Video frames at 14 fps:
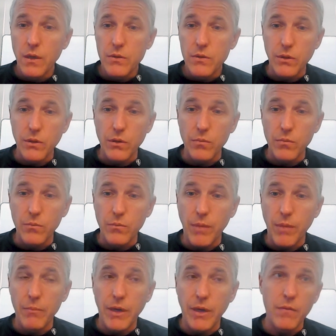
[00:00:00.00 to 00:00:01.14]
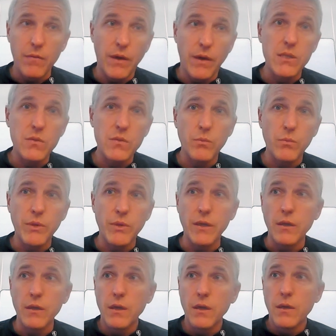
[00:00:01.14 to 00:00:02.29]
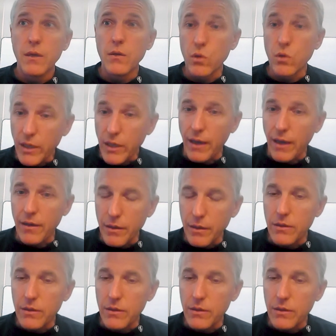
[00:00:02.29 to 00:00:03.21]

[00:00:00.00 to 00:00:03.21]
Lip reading: So my advice would be, look at it.